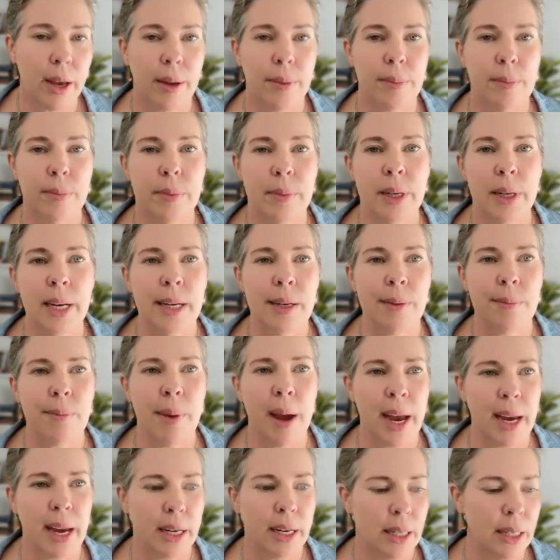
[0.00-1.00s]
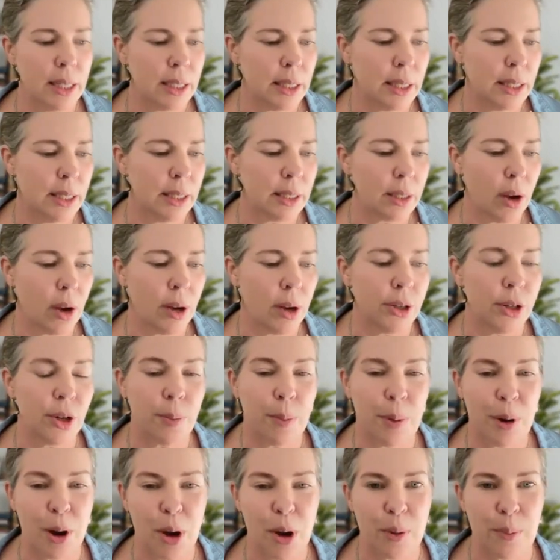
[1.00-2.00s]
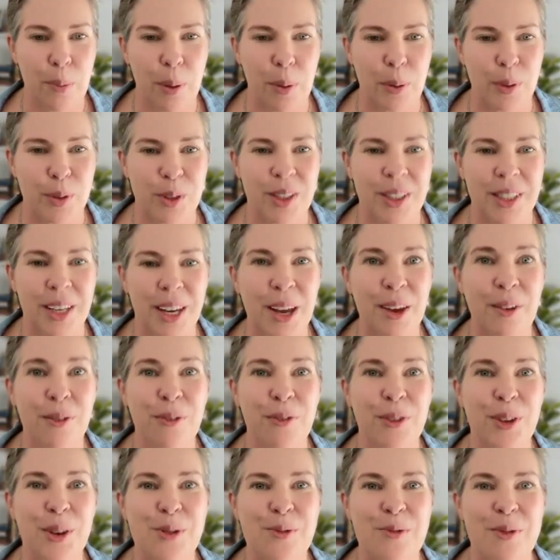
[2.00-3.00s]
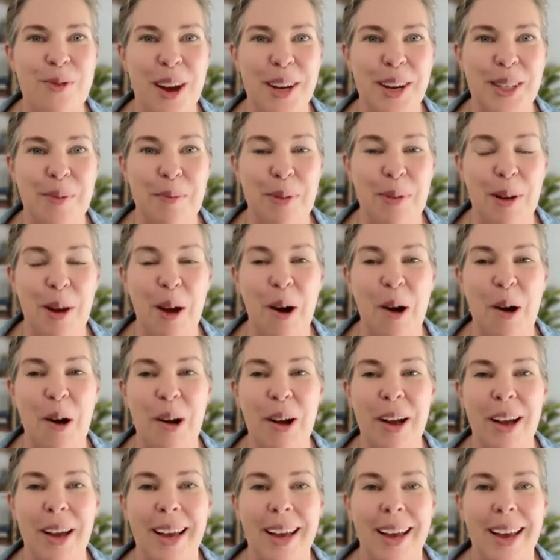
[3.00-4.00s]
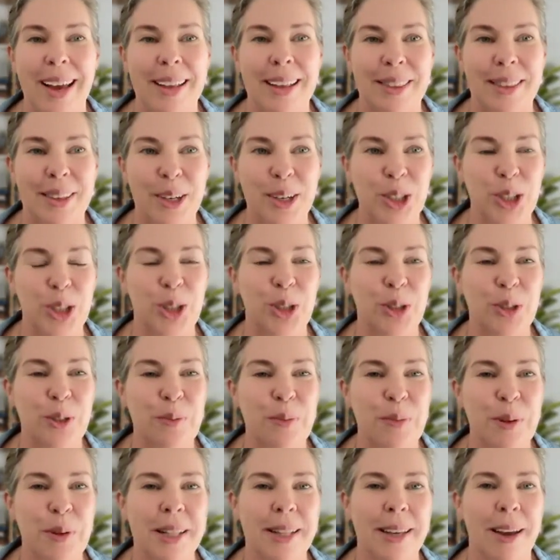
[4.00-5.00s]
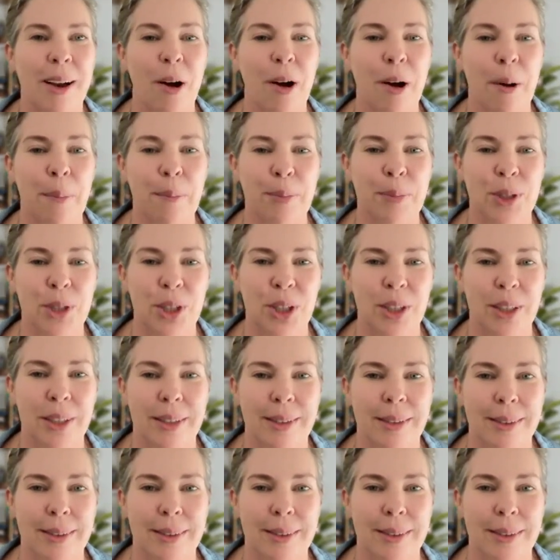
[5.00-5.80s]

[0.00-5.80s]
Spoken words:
lead magnet is on your blog posts. If you write a blog, there should be the option